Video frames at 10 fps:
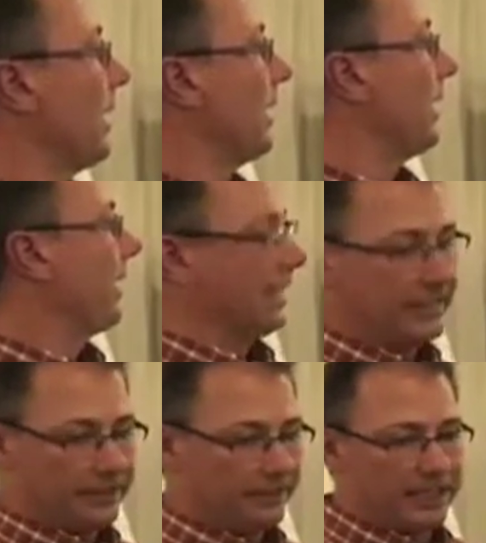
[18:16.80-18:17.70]

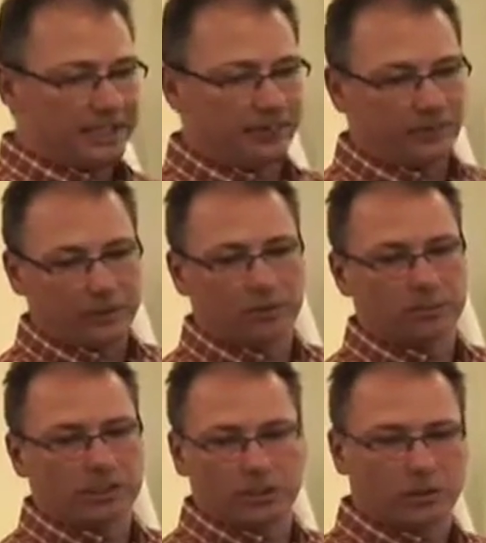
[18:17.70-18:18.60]
any fill
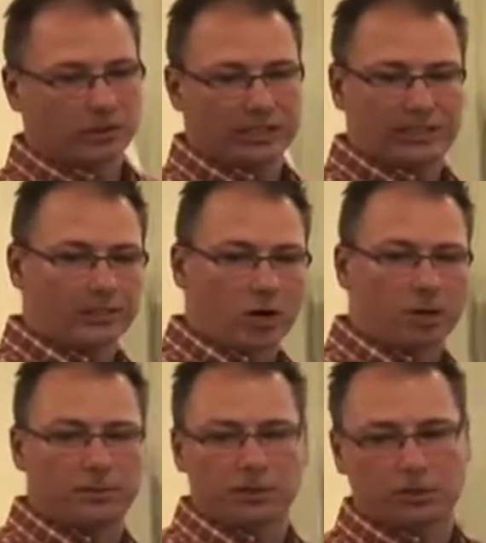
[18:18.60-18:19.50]
materials, any
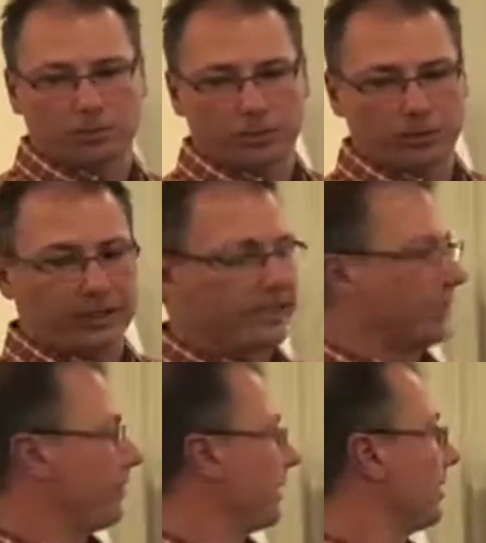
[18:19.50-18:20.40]
garbage, debris,
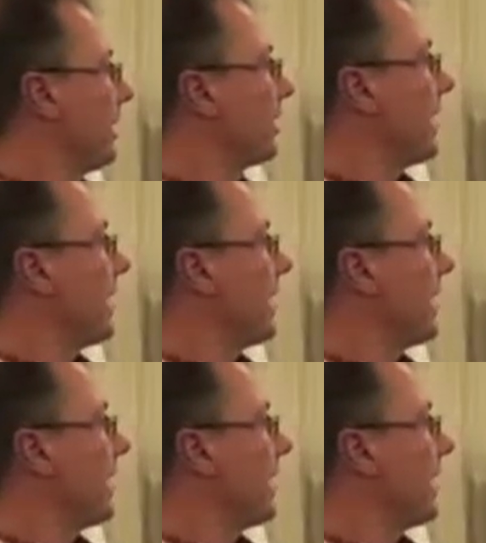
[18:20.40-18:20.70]
anything like